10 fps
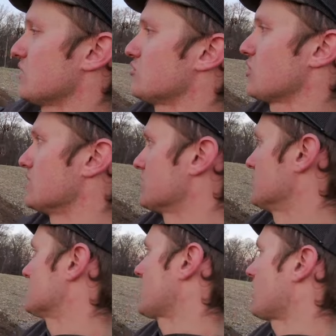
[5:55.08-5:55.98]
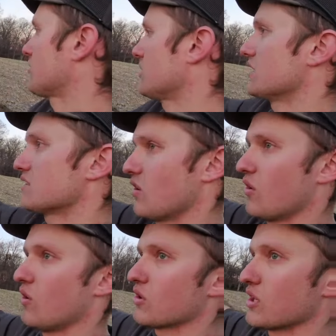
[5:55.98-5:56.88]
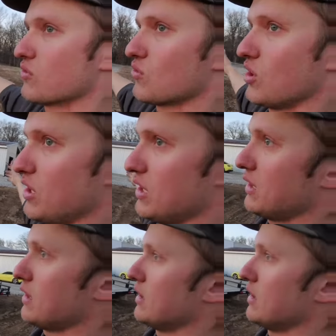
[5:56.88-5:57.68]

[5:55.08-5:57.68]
gonna drain to the south and it is all gonna run